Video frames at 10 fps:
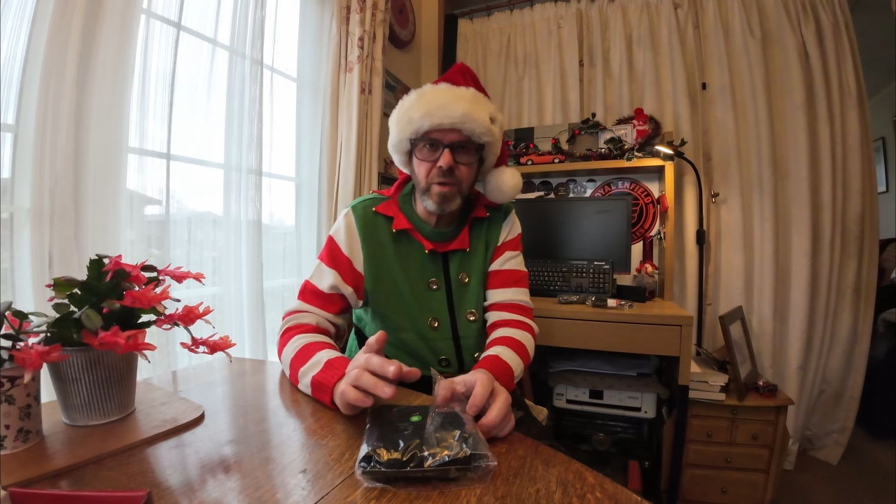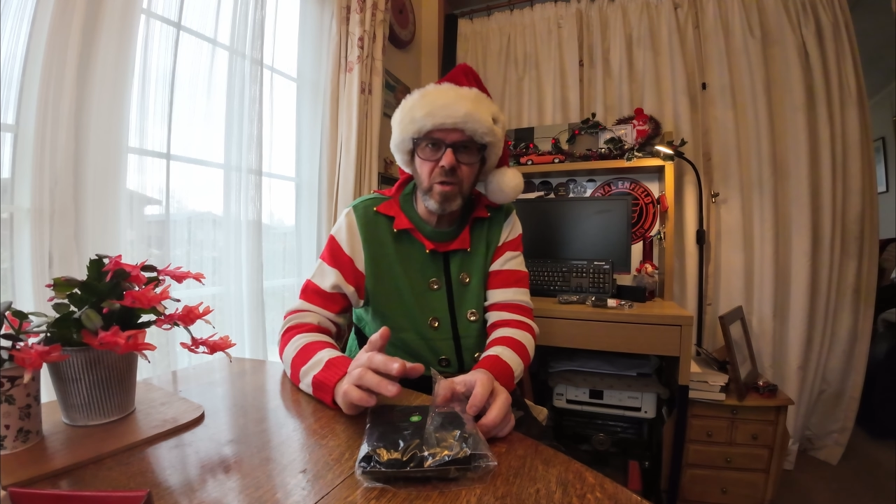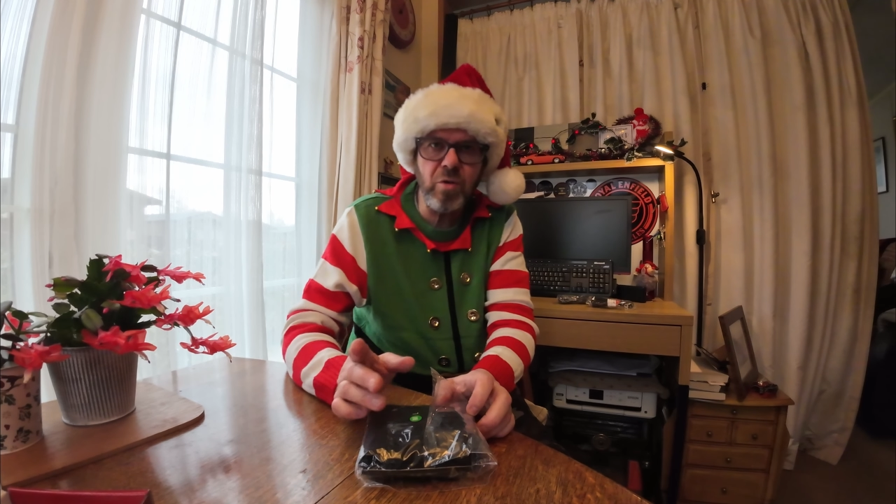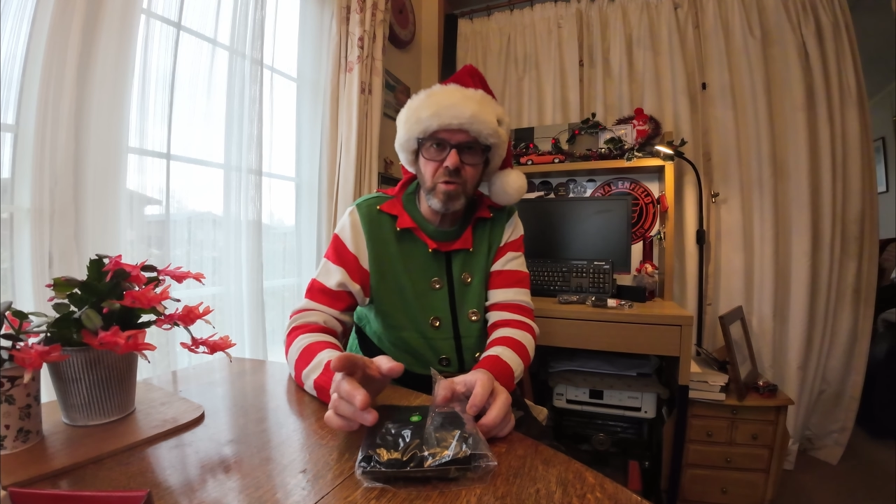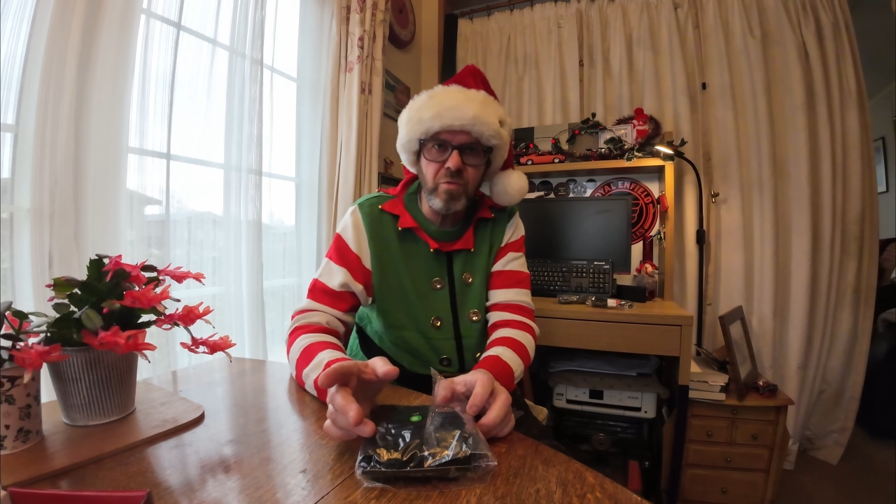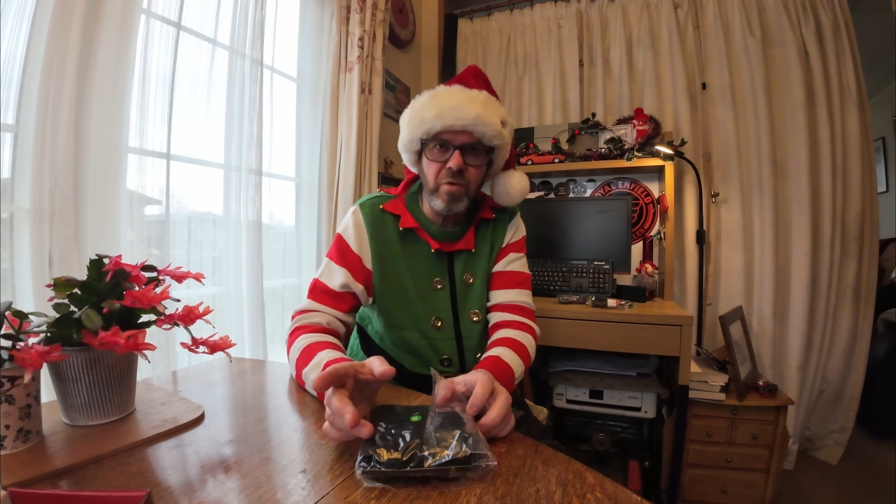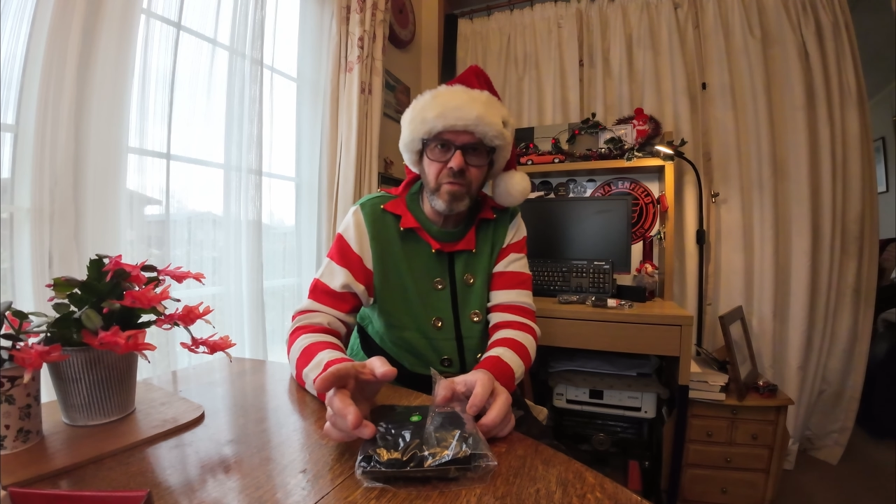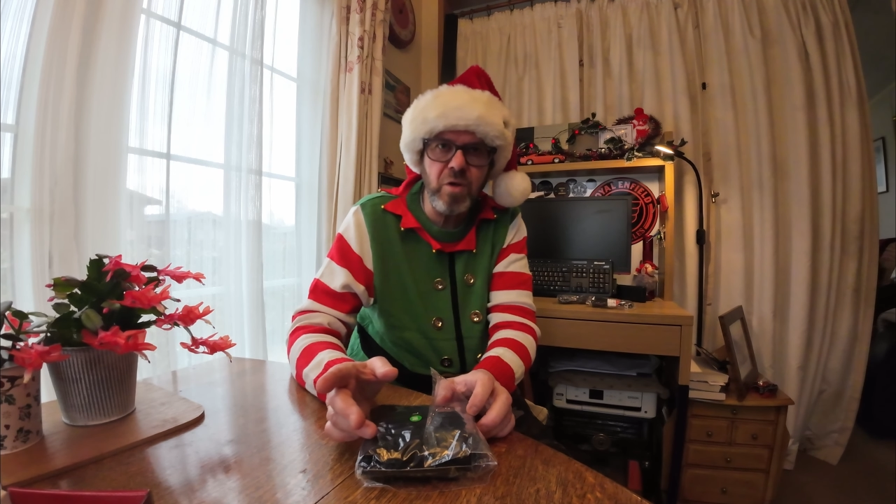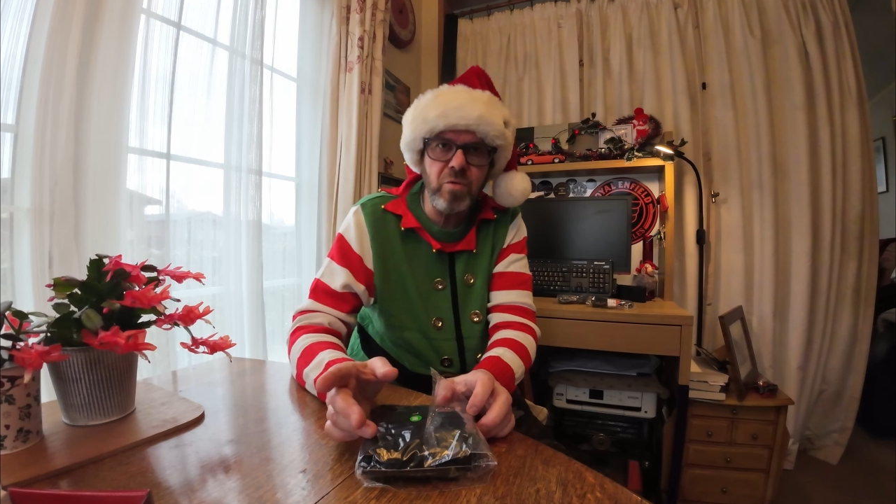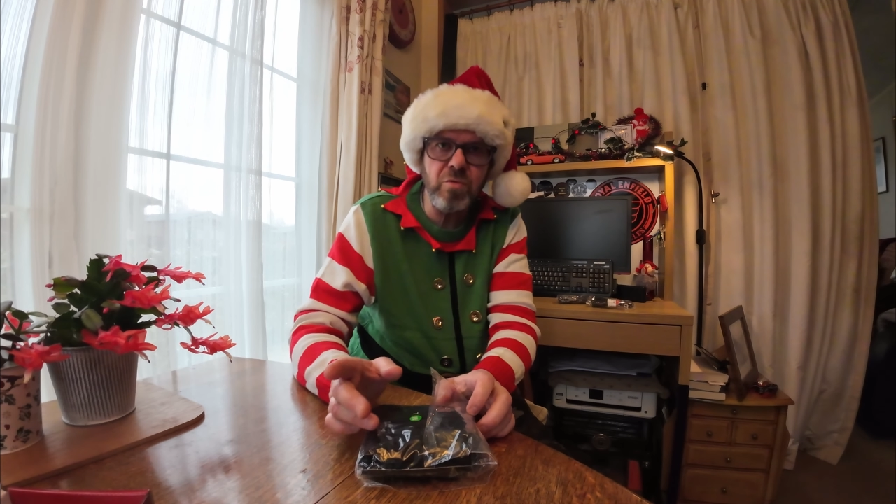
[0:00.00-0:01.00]
when you look at the
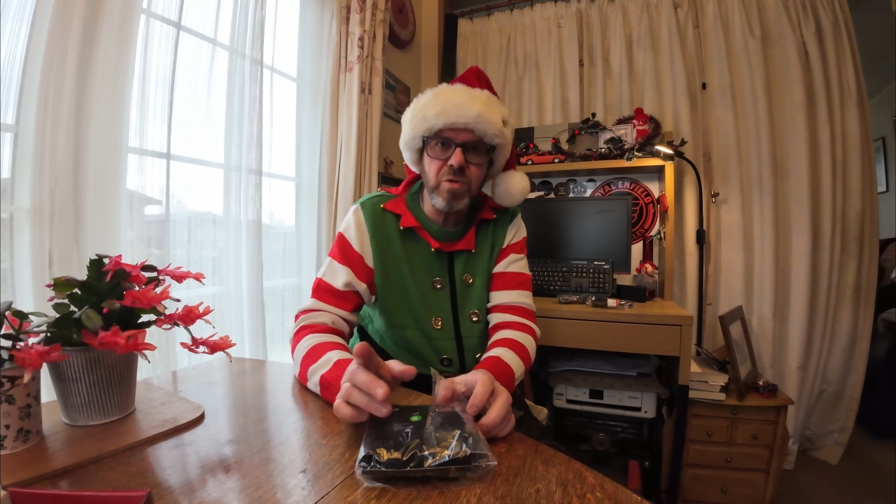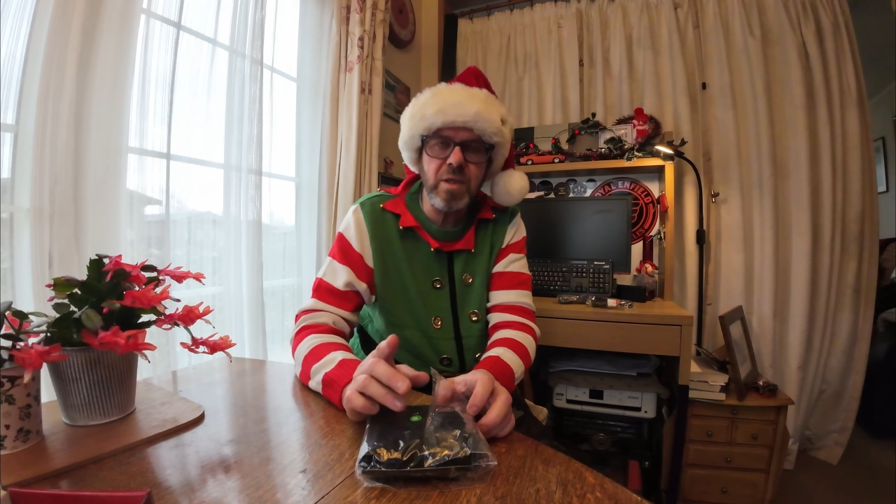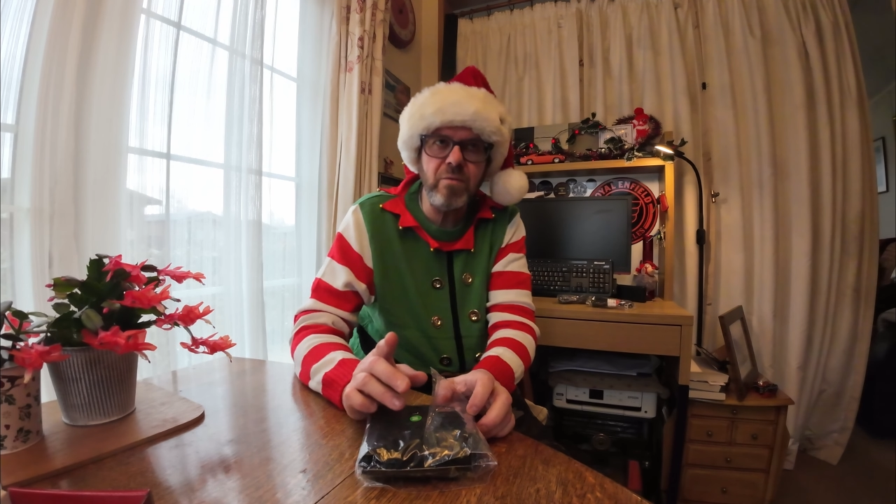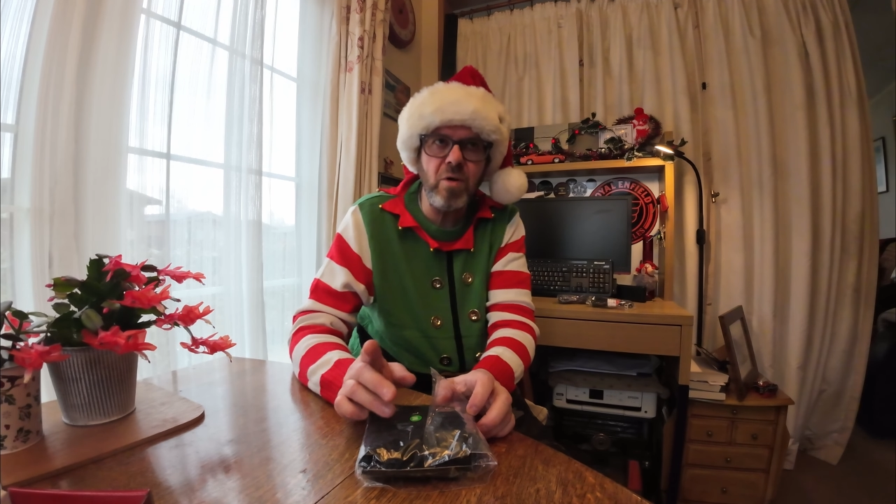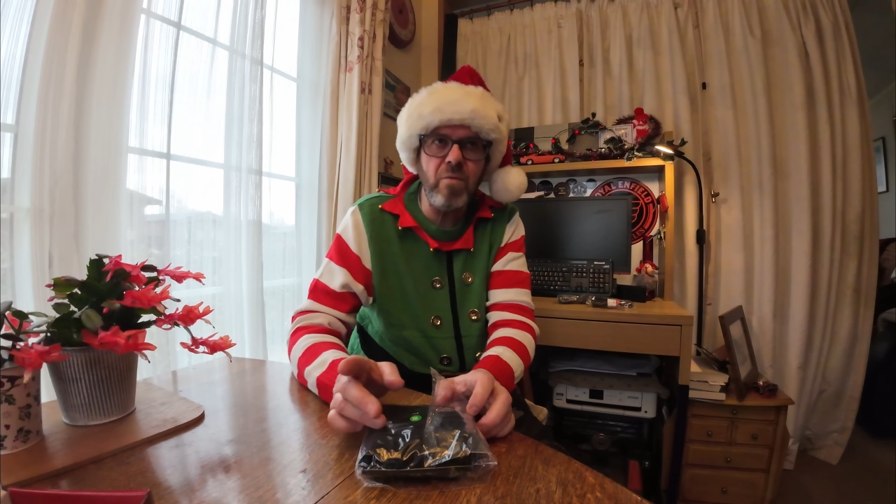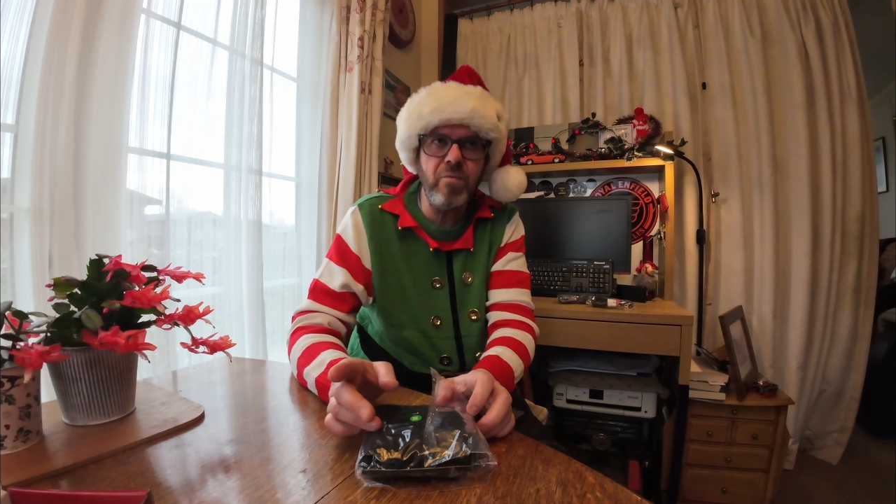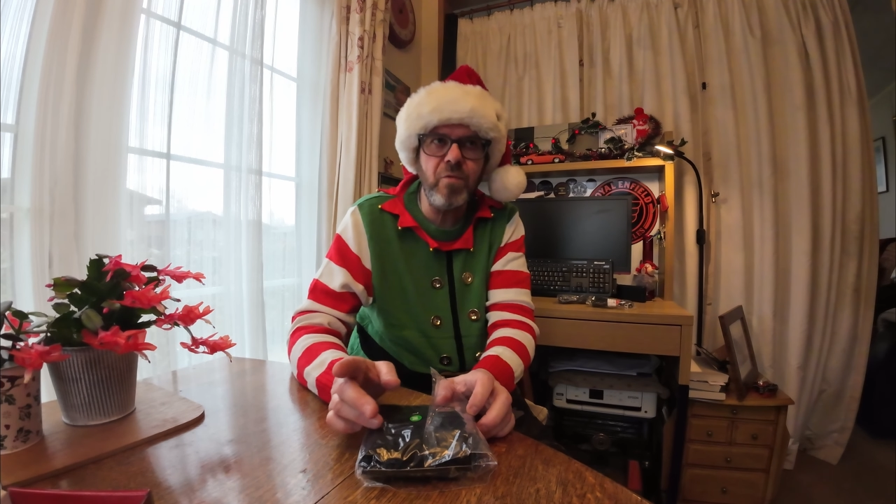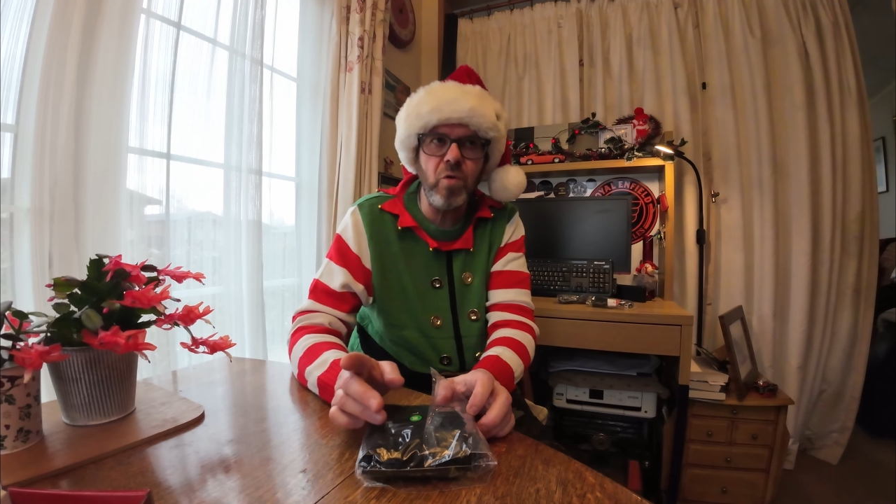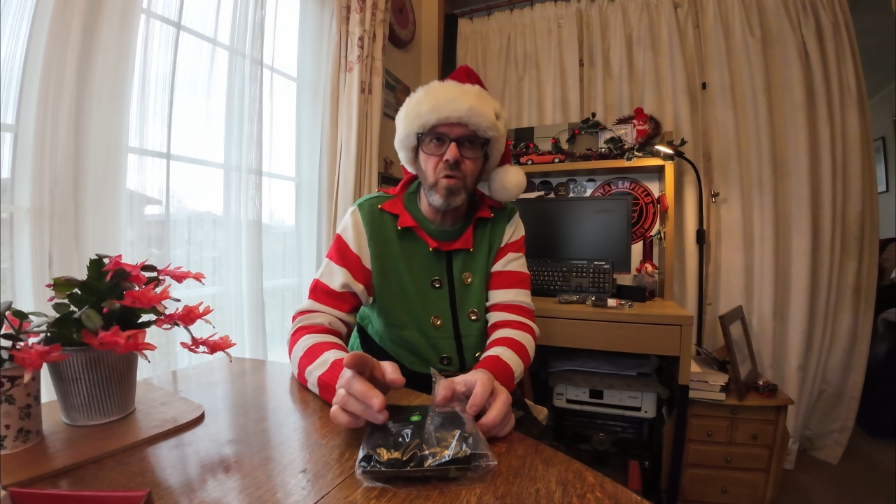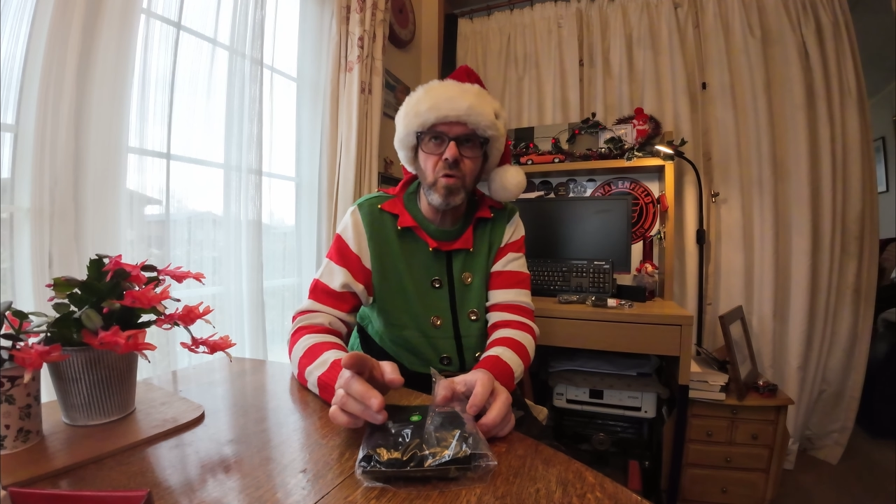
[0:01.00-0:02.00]
reviews, they've gone
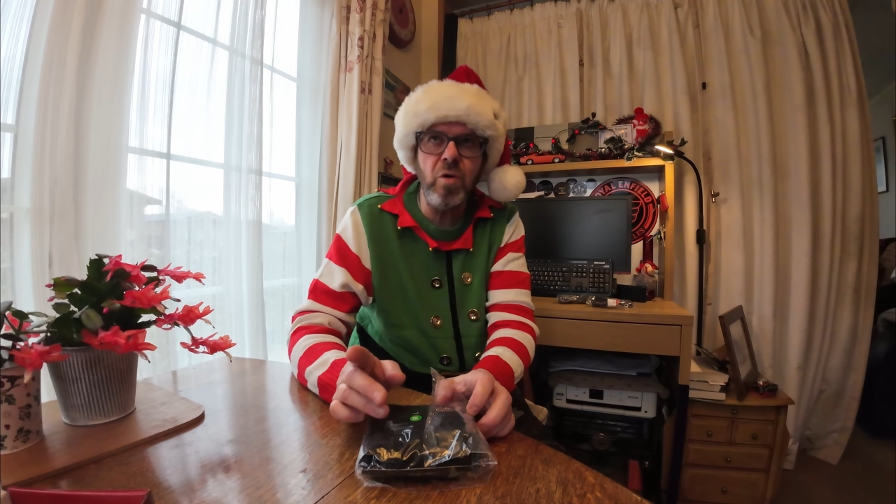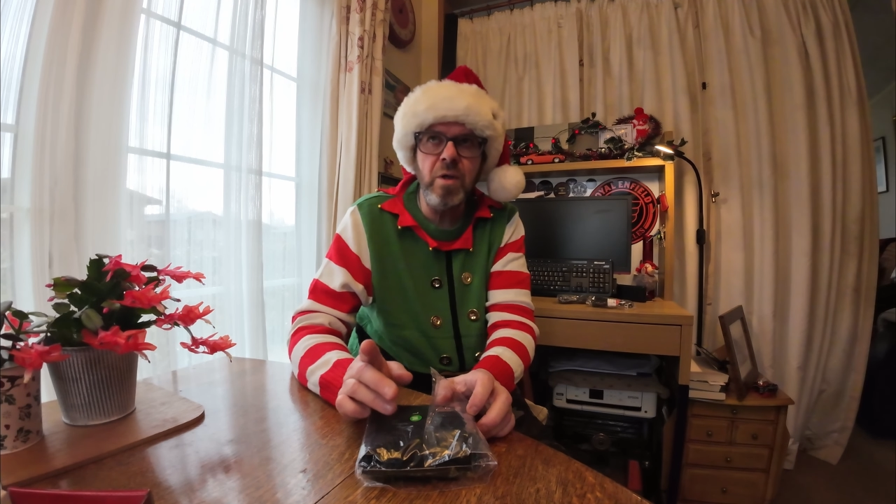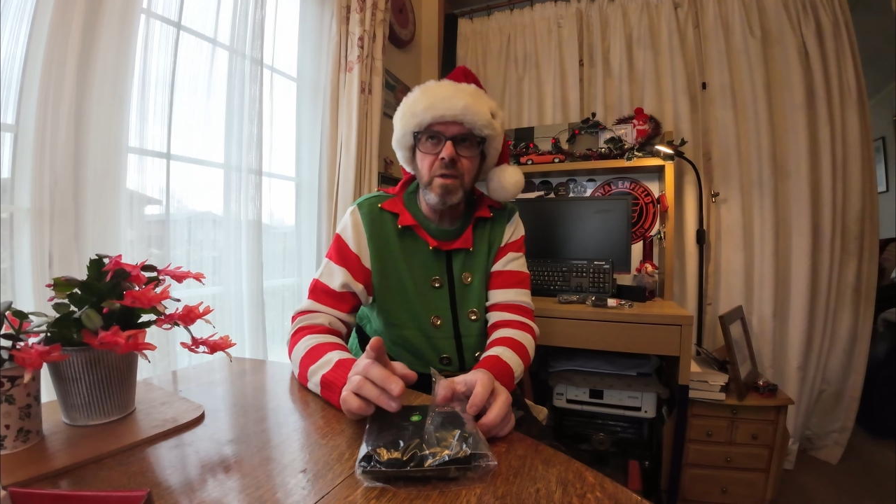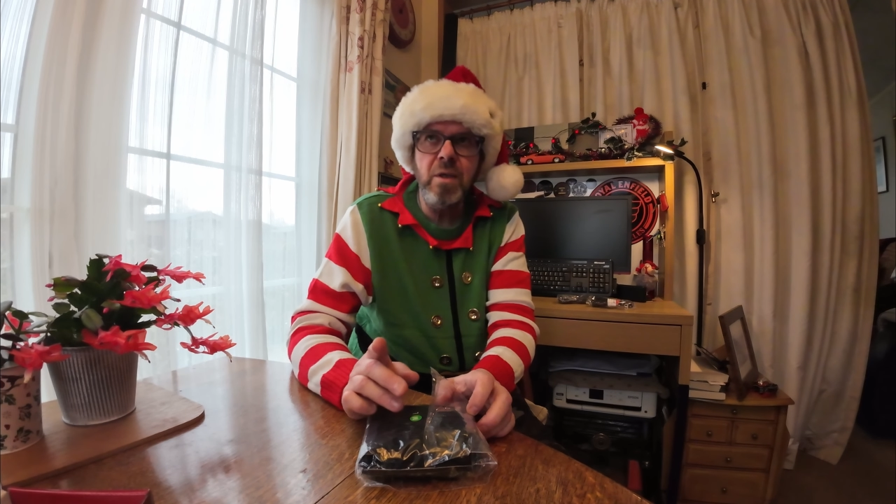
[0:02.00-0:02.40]
for,